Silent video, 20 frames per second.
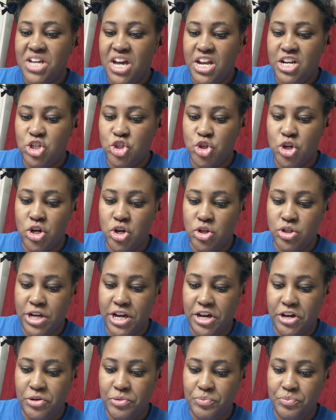It's kind of strong
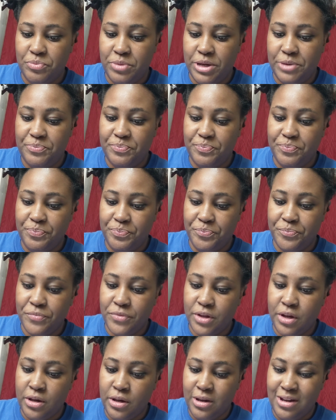now, but
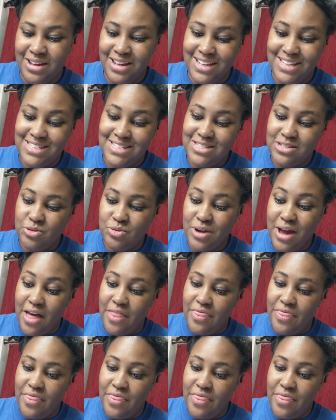it's still